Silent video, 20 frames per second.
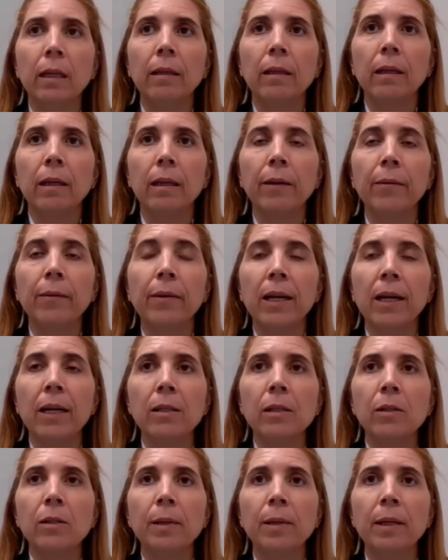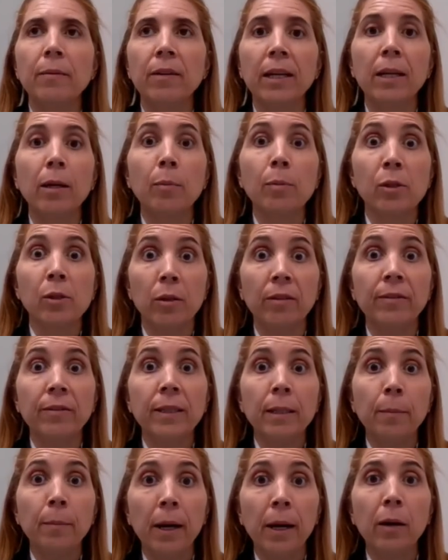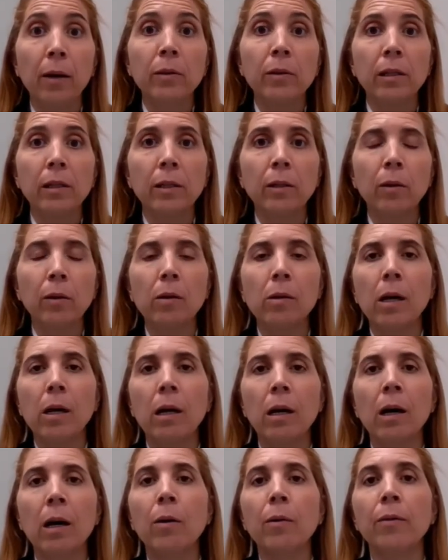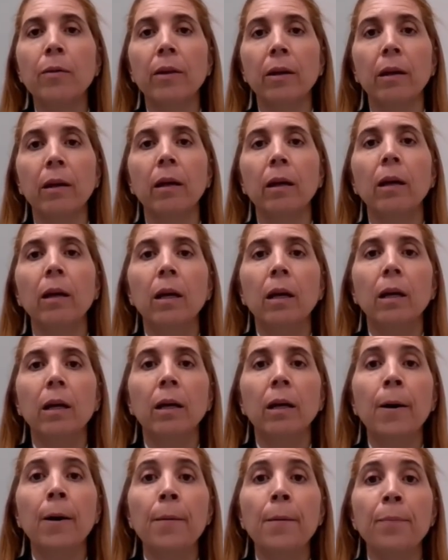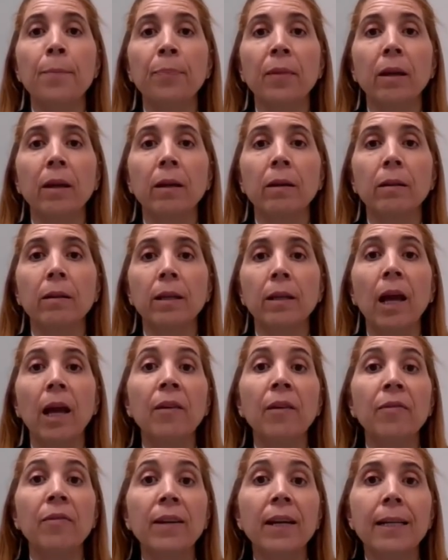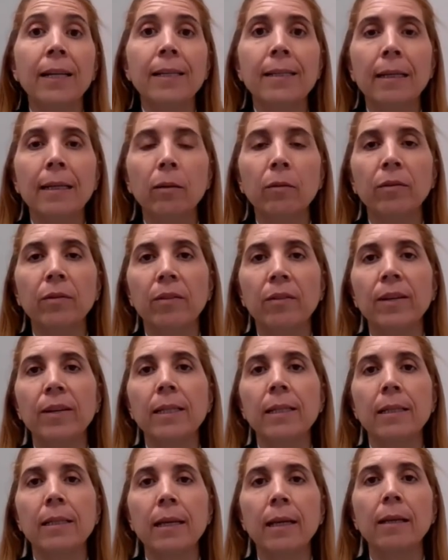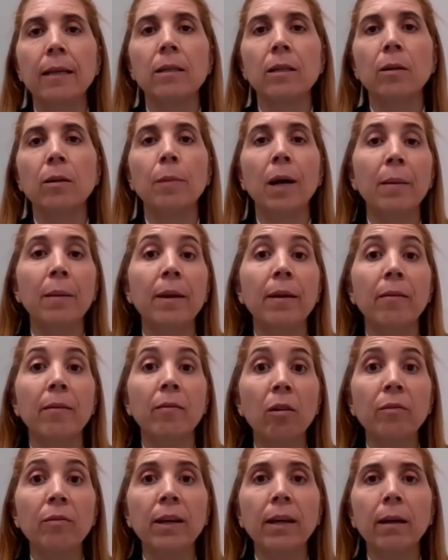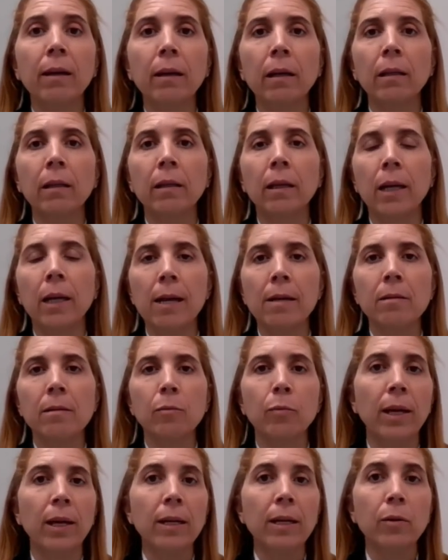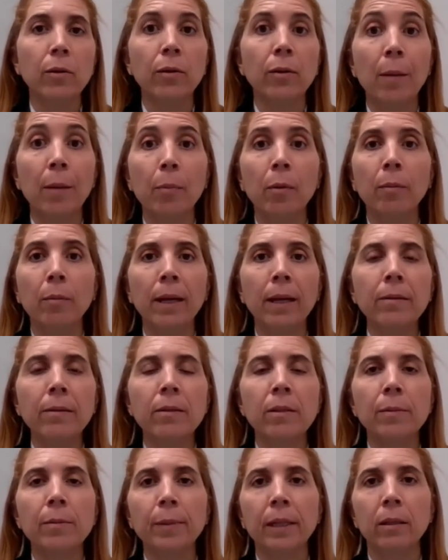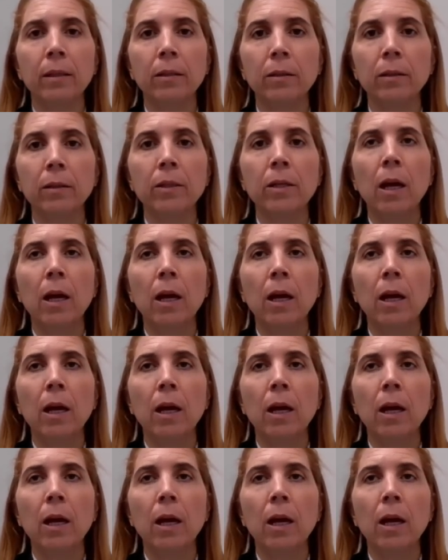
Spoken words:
areas to be very observant about, how the efficacy of the vaccines, might be evolving in the next weeks or couple months, because